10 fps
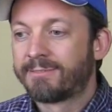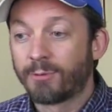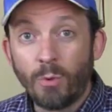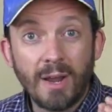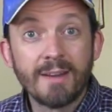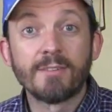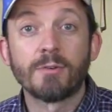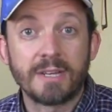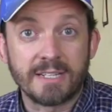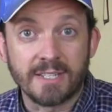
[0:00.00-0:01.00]
For
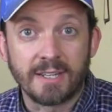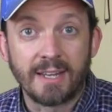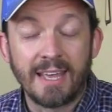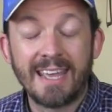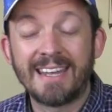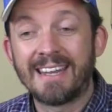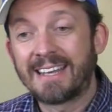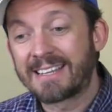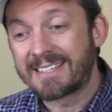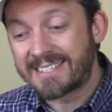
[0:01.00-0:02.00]
whatever reason, it
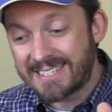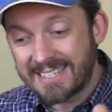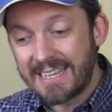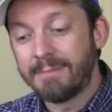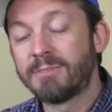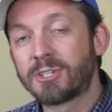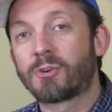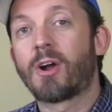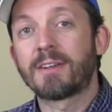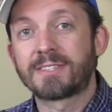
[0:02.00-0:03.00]
seemed to
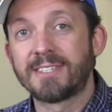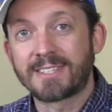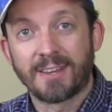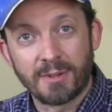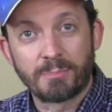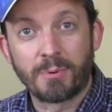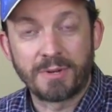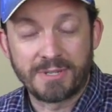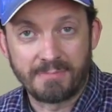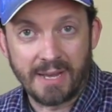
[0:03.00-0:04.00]
cross this other
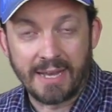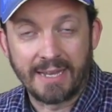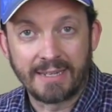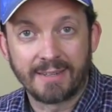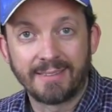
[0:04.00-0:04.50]
boy's mind